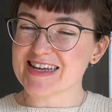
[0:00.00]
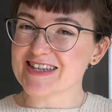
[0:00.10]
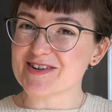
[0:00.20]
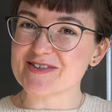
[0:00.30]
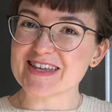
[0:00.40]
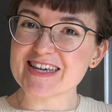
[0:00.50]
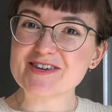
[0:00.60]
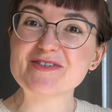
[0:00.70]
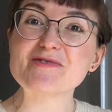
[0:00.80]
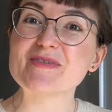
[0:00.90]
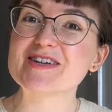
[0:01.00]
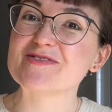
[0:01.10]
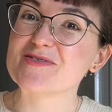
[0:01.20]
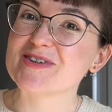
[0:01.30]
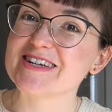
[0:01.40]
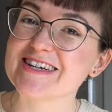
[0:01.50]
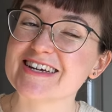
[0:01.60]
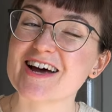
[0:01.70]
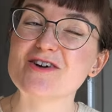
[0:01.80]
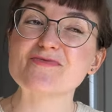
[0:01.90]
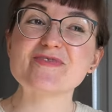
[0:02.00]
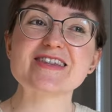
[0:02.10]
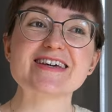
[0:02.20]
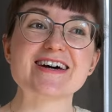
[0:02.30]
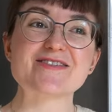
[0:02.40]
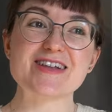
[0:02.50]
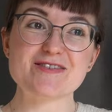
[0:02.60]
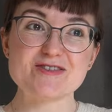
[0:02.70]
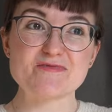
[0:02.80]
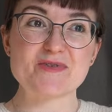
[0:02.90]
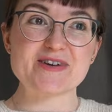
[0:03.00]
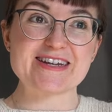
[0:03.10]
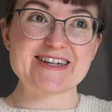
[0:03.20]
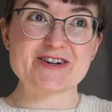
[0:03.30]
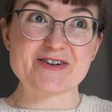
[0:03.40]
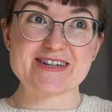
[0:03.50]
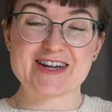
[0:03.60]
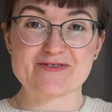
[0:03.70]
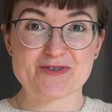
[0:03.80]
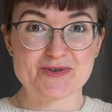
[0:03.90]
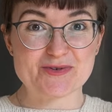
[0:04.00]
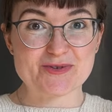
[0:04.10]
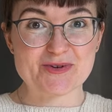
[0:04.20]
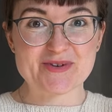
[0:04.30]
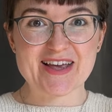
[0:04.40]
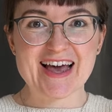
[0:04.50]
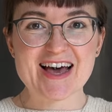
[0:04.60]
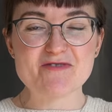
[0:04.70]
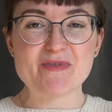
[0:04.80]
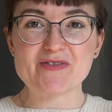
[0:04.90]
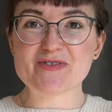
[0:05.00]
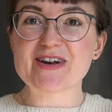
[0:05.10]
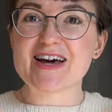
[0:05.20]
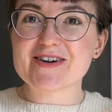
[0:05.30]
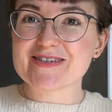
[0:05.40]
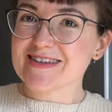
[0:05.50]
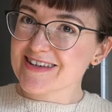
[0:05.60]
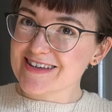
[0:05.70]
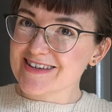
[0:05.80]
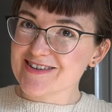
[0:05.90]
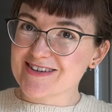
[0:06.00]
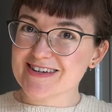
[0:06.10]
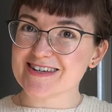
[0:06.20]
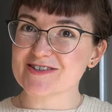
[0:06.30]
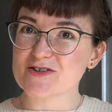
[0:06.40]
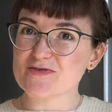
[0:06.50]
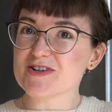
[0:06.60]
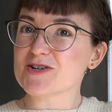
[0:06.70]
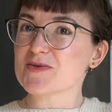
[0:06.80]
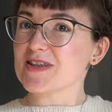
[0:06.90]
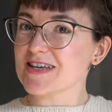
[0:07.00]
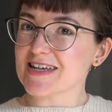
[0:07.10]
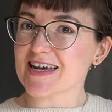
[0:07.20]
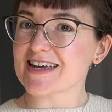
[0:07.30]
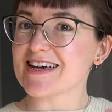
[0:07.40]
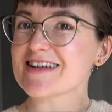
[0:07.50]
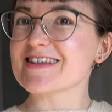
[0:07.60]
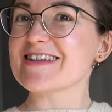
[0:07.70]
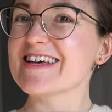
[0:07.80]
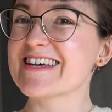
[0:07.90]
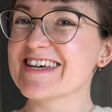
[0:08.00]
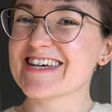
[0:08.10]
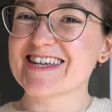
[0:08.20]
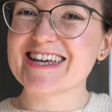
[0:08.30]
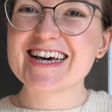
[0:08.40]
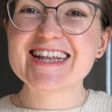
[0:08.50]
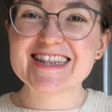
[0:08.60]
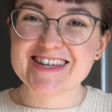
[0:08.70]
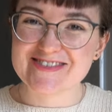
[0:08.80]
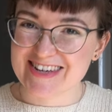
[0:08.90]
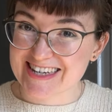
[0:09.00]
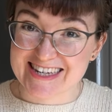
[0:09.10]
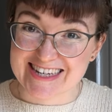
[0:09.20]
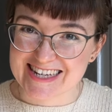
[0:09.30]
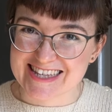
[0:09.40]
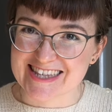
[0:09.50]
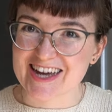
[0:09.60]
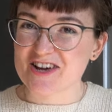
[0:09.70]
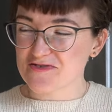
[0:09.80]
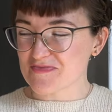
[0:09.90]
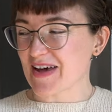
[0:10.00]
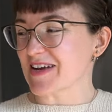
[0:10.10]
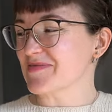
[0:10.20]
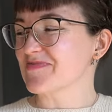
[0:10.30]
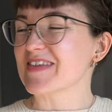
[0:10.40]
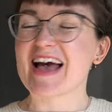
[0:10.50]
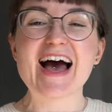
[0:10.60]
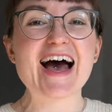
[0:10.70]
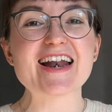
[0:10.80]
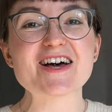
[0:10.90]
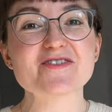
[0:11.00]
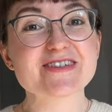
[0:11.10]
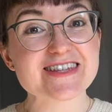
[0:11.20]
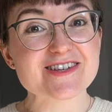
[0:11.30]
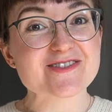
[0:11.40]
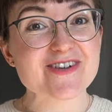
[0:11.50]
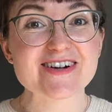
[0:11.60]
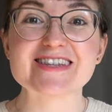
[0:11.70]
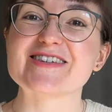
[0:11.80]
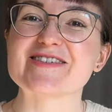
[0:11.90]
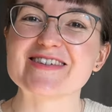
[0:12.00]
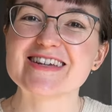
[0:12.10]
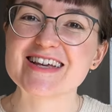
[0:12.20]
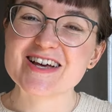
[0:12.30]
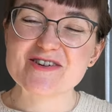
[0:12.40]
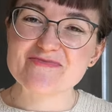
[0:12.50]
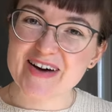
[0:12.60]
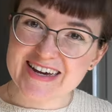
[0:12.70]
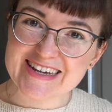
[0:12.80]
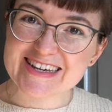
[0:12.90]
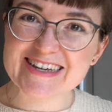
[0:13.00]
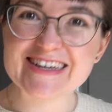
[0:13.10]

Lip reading: So thank you very much for watching. Hopefully I will have some more knitting content for you soon, but for now you can just visually take in the vintage knits I have made, and I will see you very soon. Bye!